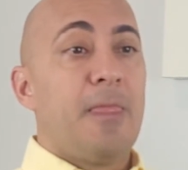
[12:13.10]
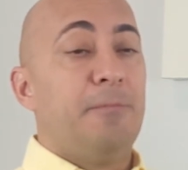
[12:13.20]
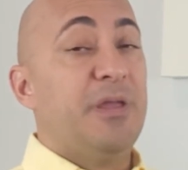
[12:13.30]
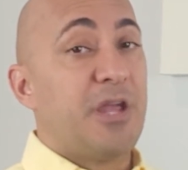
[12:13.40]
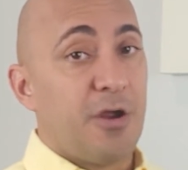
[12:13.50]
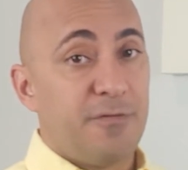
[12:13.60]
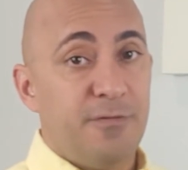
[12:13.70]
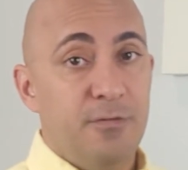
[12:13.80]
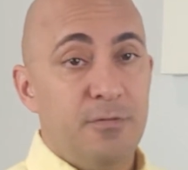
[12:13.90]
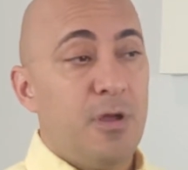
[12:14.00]
Be
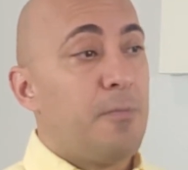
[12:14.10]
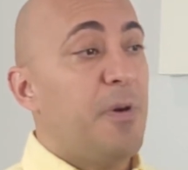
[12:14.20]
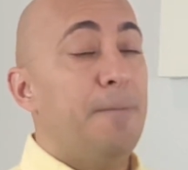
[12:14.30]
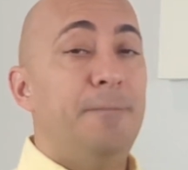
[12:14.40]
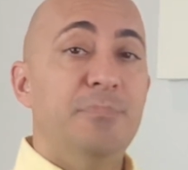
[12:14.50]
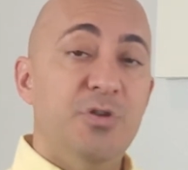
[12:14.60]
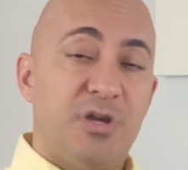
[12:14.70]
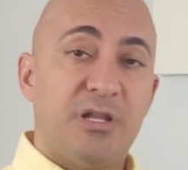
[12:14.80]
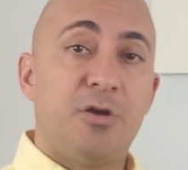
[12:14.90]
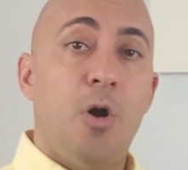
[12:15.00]
careful, but you
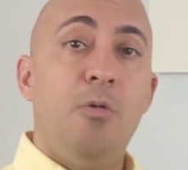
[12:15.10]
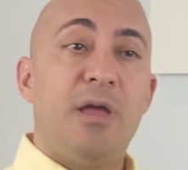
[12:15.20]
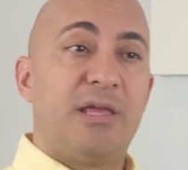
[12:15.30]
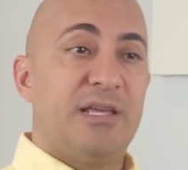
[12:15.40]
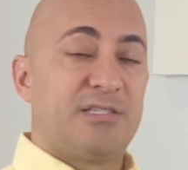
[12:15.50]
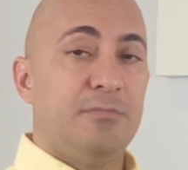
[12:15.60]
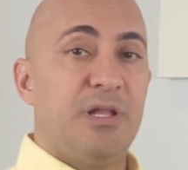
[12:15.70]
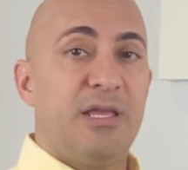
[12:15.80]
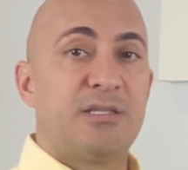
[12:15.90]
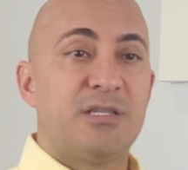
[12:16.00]
can go and get some
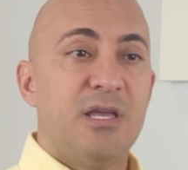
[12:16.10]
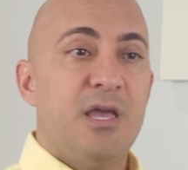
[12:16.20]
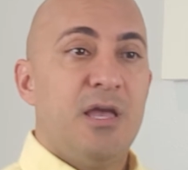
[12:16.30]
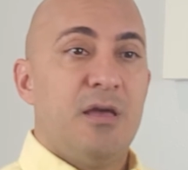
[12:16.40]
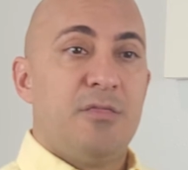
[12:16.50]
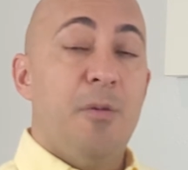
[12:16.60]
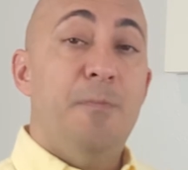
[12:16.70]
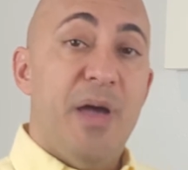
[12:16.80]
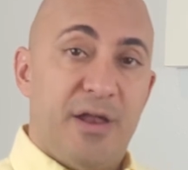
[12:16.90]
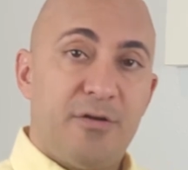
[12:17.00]
links. The
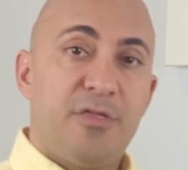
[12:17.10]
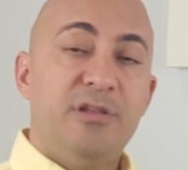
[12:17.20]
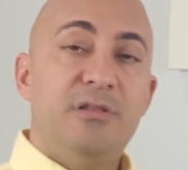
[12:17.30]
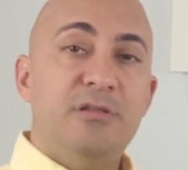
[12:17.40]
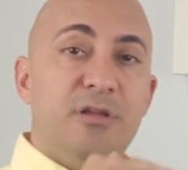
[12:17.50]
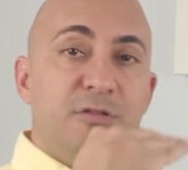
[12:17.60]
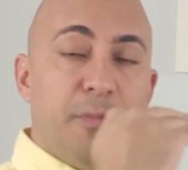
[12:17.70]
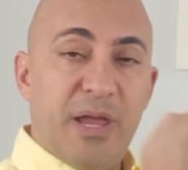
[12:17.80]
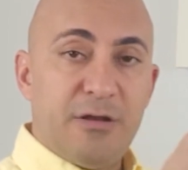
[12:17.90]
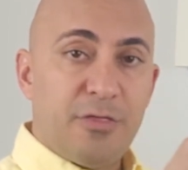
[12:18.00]
better the
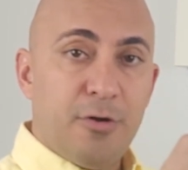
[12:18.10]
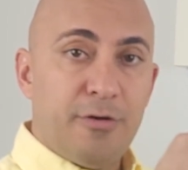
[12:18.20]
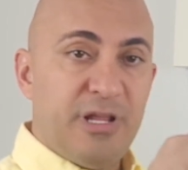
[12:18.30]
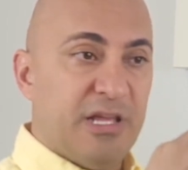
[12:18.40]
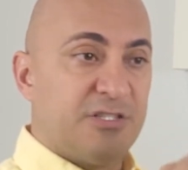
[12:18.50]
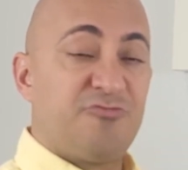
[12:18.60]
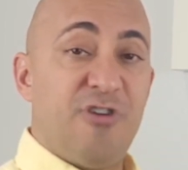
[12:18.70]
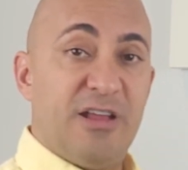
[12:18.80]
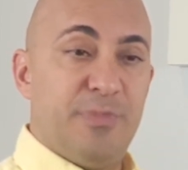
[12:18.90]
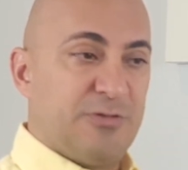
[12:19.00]
domain authority, it's
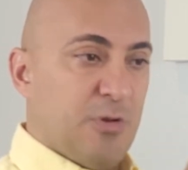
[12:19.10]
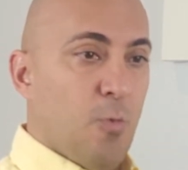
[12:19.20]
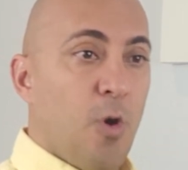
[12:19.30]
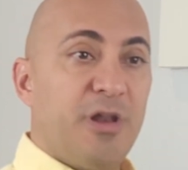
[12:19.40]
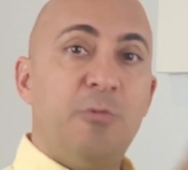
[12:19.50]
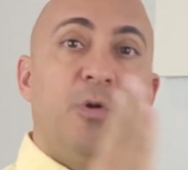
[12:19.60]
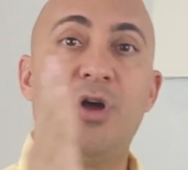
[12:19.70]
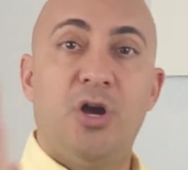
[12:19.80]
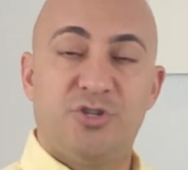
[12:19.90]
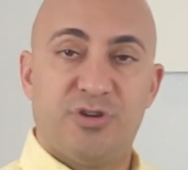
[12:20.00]
ranked between 1 and
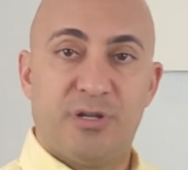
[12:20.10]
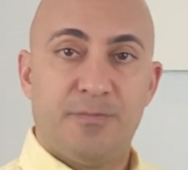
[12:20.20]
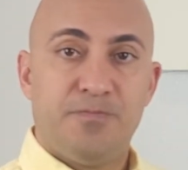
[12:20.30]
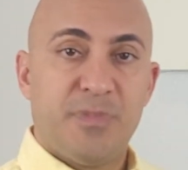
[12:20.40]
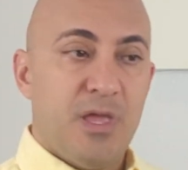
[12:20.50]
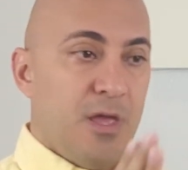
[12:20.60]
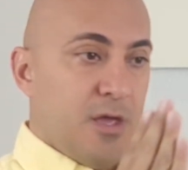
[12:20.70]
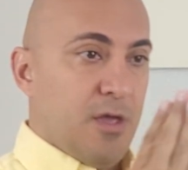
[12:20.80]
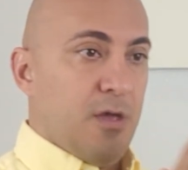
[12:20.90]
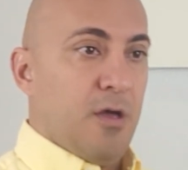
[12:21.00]
100.
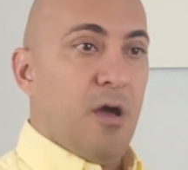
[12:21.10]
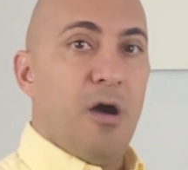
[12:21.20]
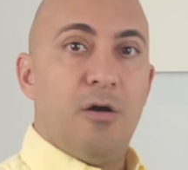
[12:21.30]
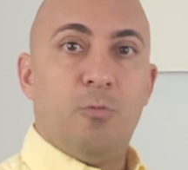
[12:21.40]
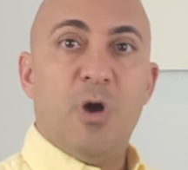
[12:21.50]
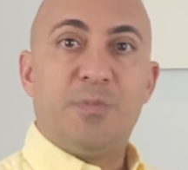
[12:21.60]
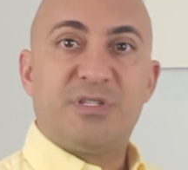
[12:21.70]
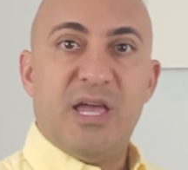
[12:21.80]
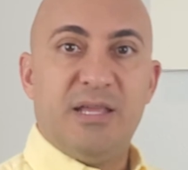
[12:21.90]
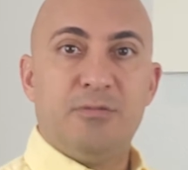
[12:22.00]
A
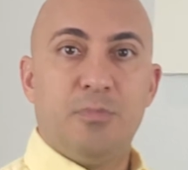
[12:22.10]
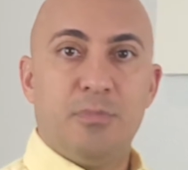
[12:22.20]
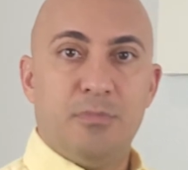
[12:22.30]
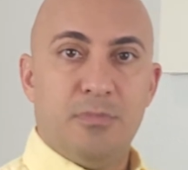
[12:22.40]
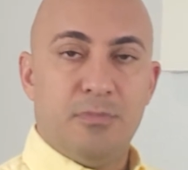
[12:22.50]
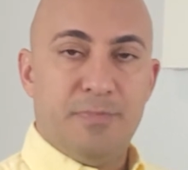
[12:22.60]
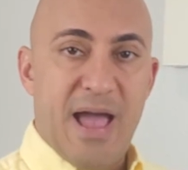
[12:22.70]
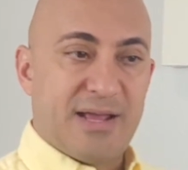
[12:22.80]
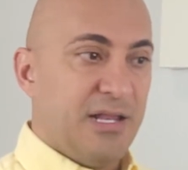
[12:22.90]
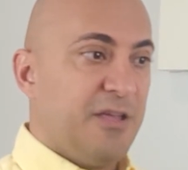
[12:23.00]
website
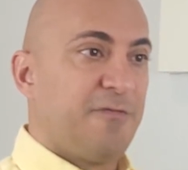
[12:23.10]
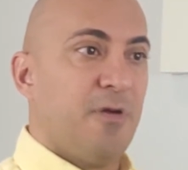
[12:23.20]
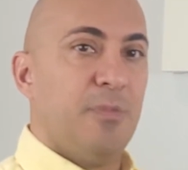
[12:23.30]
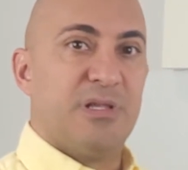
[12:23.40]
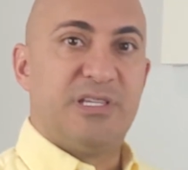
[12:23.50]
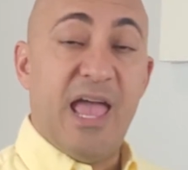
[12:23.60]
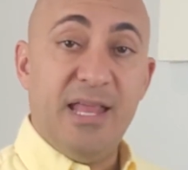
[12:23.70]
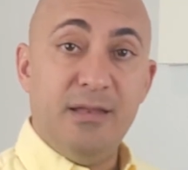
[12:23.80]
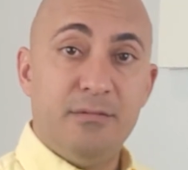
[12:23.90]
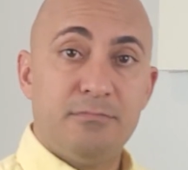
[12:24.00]
backlink from a
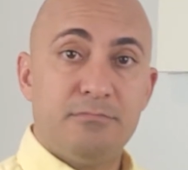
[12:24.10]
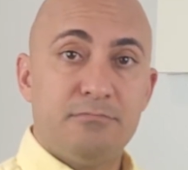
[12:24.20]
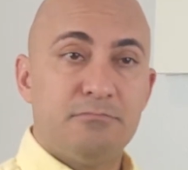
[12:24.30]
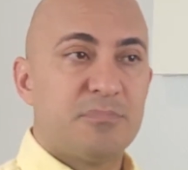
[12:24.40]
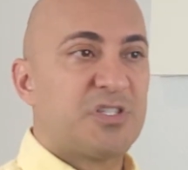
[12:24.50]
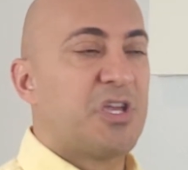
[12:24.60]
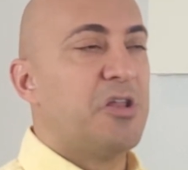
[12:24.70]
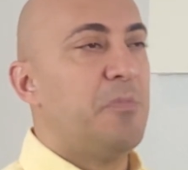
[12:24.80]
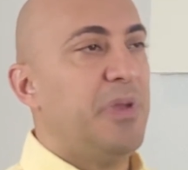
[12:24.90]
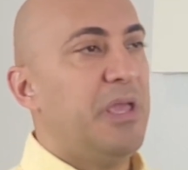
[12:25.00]
10, it's going
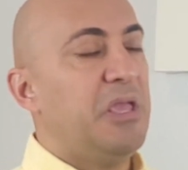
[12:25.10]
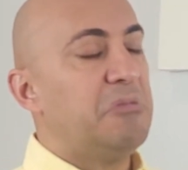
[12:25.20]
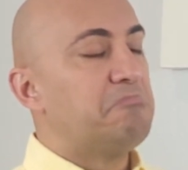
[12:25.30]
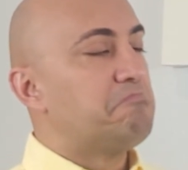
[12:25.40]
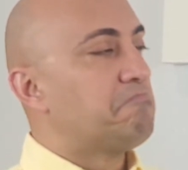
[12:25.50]
to be